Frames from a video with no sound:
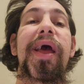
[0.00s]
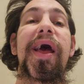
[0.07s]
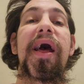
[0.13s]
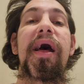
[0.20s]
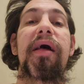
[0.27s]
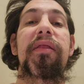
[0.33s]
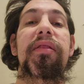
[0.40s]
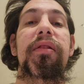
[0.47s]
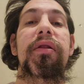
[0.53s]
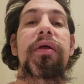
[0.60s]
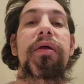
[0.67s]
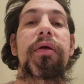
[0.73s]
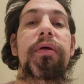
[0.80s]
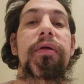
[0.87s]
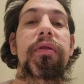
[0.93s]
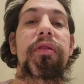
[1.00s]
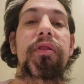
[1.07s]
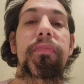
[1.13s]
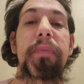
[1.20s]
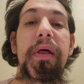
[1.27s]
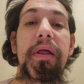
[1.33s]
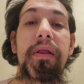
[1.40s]
cast
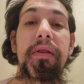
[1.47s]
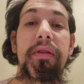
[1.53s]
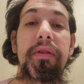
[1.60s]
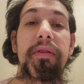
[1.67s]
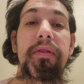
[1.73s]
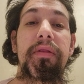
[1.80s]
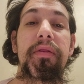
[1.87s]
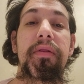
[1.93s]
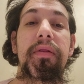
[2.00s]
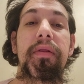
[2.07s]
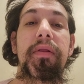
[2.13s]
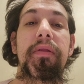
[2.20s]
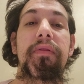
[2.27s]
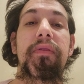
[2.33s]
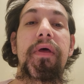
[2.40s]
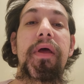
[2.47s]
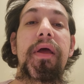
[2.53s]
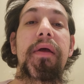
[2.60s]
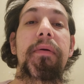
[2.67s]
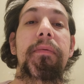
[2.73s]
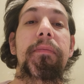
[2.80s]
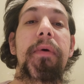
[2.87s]
spells.
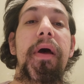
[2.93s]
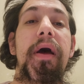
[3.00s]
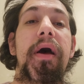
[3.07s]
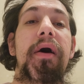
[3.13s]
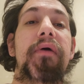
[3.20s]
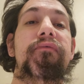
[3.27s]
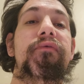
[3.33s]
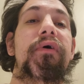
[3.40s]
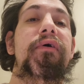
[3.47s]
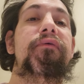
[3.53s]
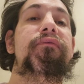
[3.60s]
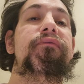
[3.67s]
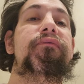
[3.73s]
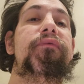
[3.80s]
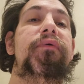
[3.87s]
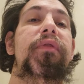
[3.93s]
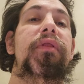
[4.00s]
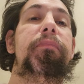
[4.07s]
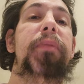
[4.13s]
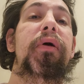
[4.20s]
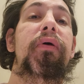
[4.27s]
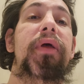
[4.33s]
They have
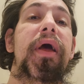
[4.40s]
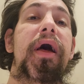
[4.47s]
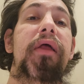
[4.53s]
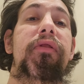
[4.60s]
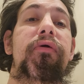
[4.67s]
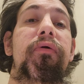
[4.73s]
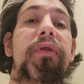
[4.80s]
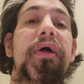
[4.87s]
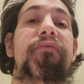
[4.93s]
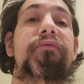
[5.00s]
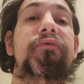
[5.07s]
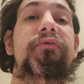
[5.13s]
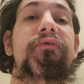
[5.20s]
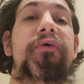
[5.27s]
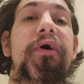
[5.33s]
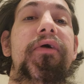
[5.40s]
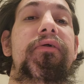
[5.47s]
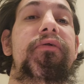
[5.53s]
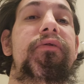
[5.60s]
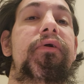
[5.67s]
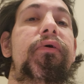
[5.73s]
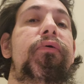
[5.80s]
spellcaster levels as
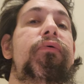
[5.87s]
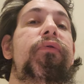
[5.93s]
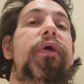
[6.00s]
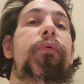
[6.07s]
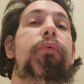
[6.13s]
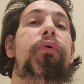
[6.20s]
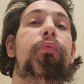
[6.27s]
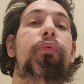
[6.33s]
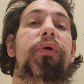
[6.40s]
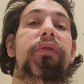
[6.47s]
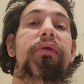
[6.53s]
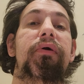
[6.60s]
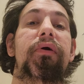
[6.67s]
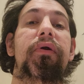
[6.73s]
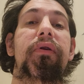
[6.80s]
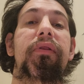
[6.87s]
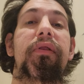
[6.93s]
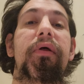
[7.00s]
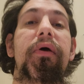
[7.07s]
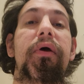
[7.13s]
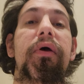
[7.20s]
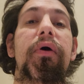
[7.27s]
though they were wizards
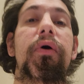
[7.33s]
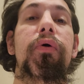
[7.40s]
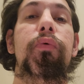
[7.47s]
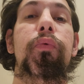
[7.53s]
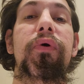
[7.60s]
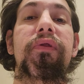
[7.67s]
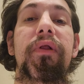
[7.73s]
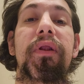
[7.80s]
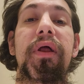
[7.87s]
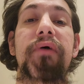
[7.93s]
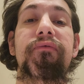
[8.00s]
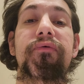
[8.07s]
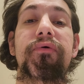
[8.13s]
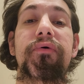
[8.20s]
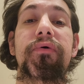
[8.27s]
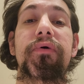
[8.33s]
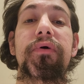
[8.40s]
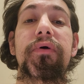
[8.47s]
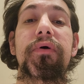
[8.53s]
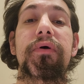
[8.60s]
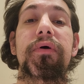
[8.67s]
with a level